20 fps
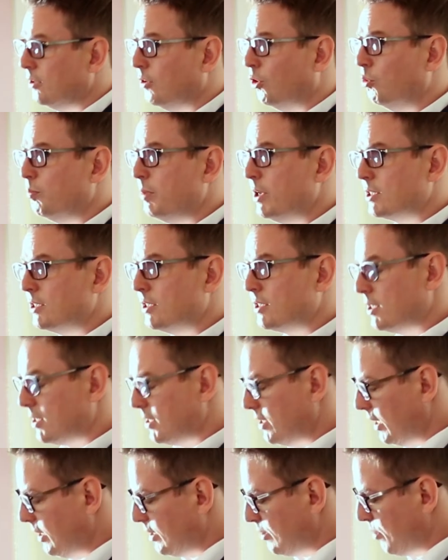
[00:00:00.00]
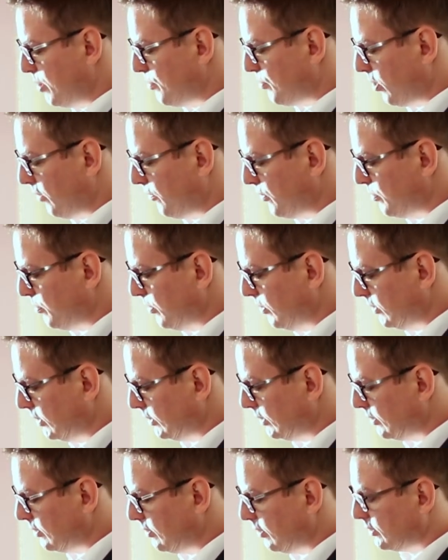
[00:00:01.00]
All businesses need to be profitable.
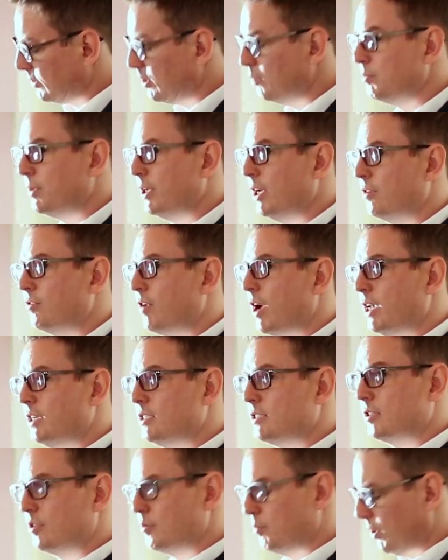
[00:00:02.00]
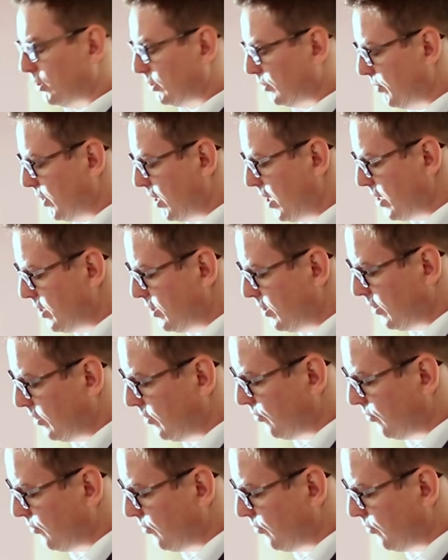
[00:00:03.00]
This is not simply a race to the bottom line.